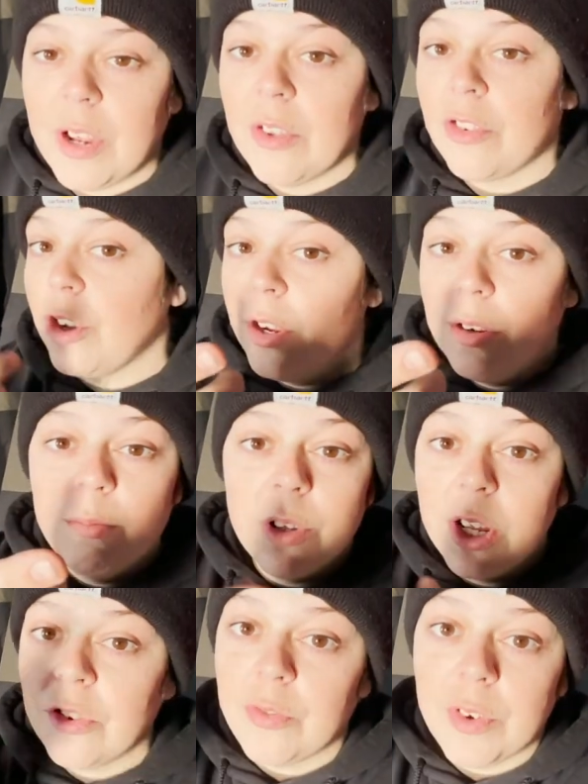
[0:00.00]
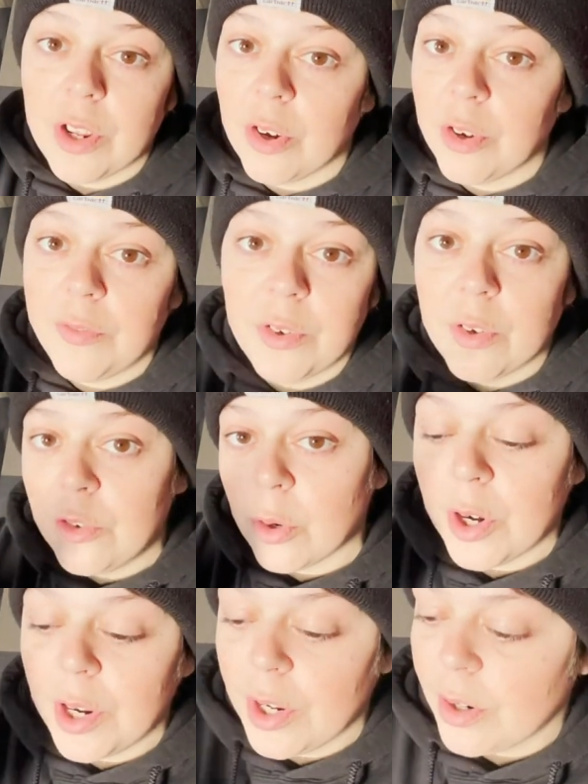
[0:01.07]
You guys could like this video. If you
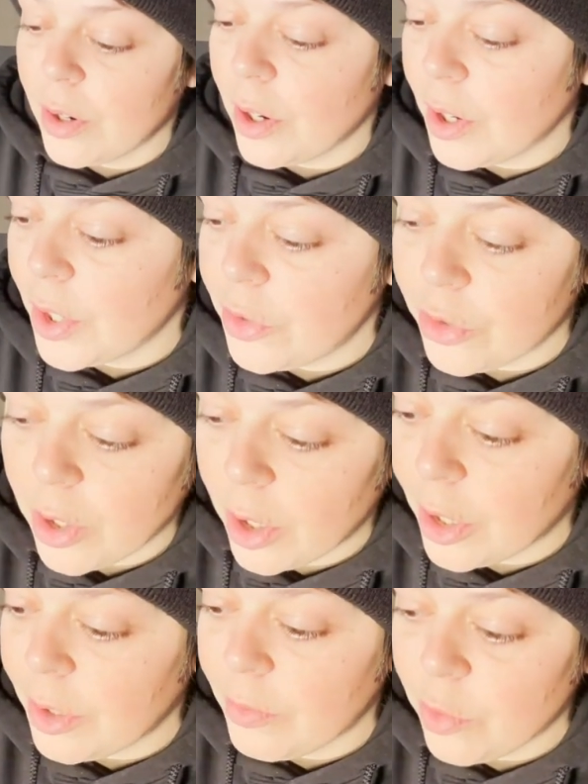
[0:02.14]
enjoyed it, uh, share it.